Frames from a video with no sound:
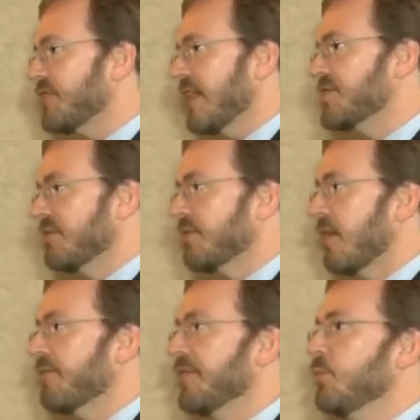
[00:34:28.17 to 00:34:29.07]
protection
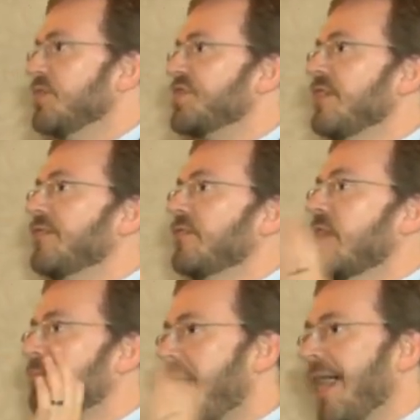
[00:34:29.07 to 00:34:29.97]
for our freedom, which is
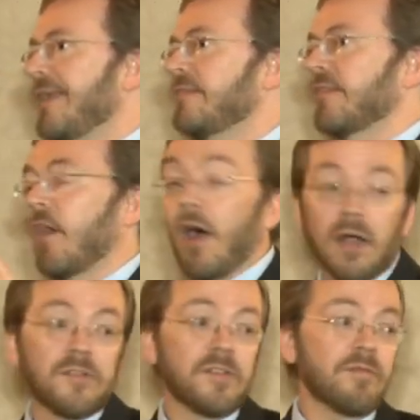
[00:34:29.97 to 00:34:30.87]
the minds and the
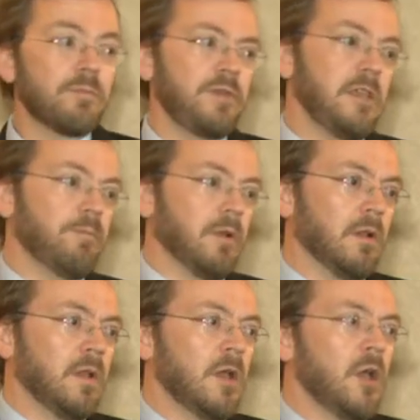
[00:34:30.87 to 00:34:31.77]
hearts of the
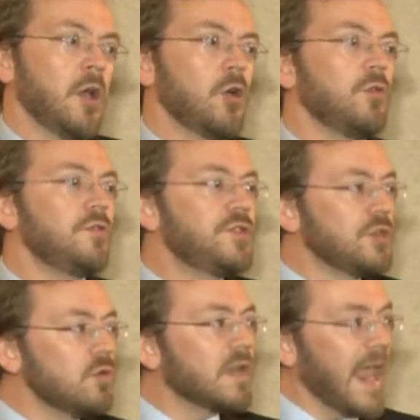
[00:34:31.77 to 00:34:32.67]
people who
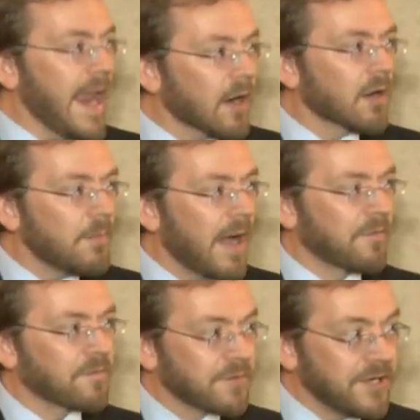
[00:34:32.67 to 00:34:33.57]
do care
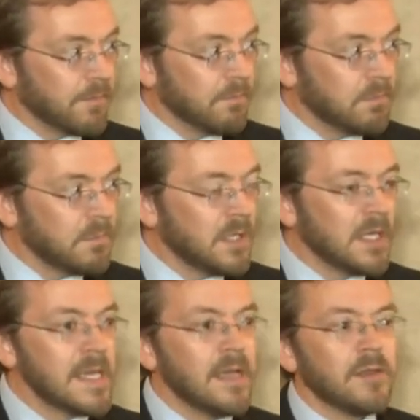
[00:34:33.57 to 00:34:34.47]
about freedom.
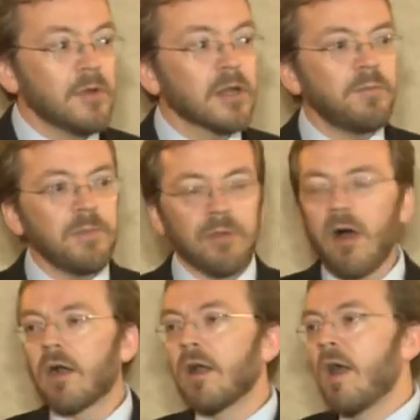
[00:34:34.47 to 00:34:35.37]
American
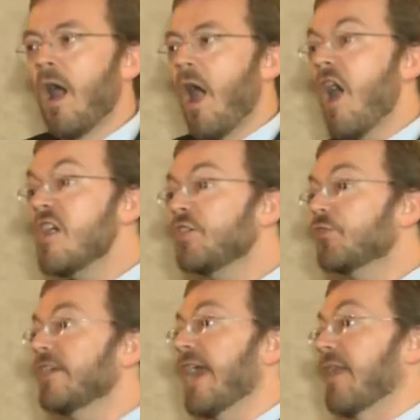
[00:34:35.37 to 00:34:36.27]
people are
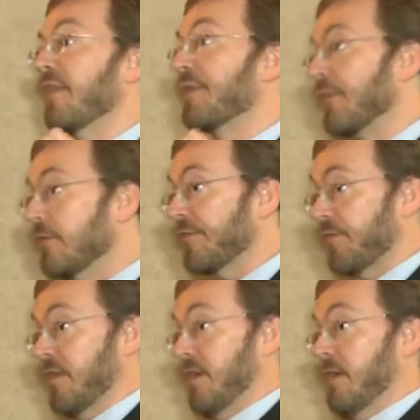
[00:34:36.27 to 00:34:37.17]
hungry and
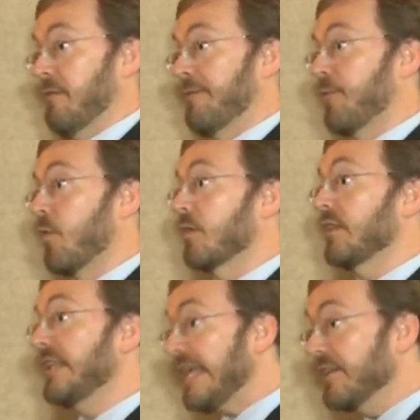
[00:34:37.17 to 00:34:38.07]
thirsty
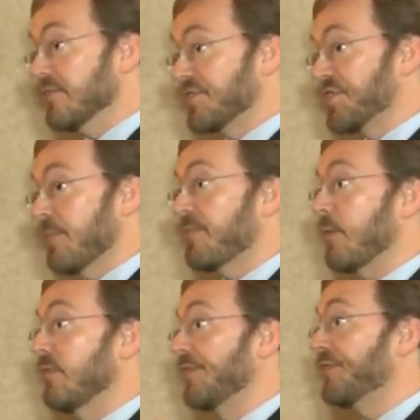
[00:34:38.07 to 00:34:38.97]
for leadership
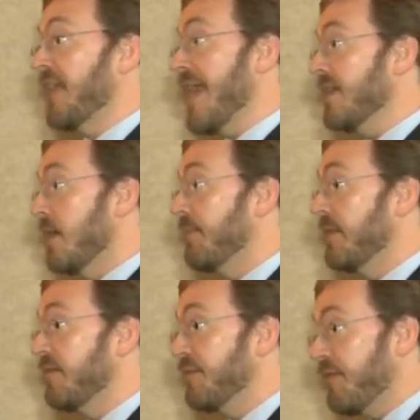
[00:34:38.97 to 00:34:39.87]
that will stand up
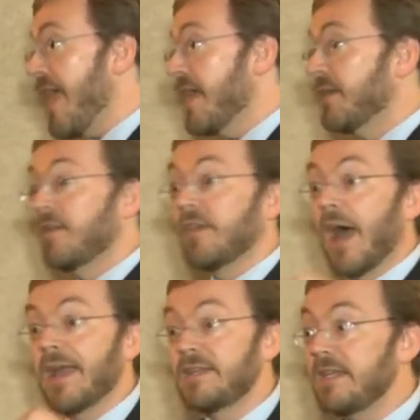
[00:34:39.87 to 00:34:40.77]
and defend
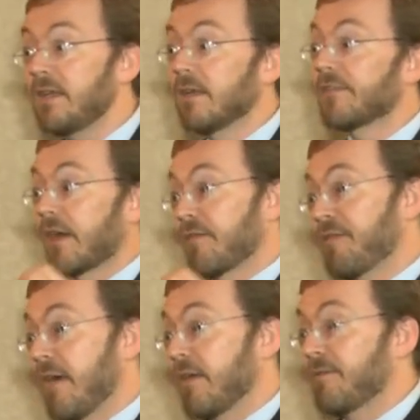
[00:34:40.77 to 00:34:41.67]
the ideas that our
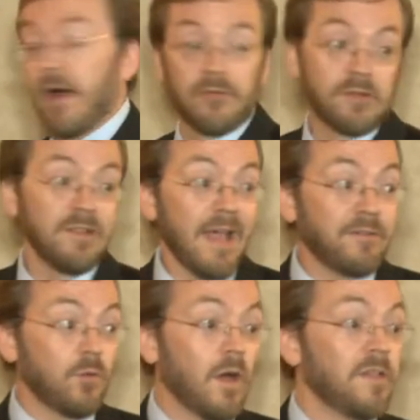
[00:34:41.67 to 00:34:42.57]
founding fathers
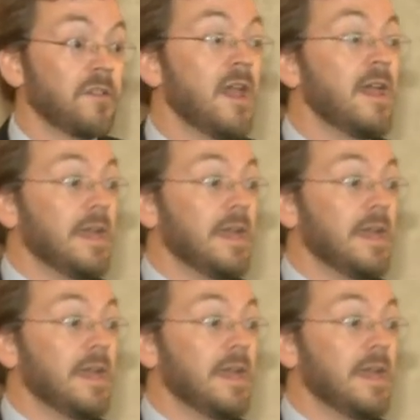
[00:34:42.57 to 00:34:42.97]
left to us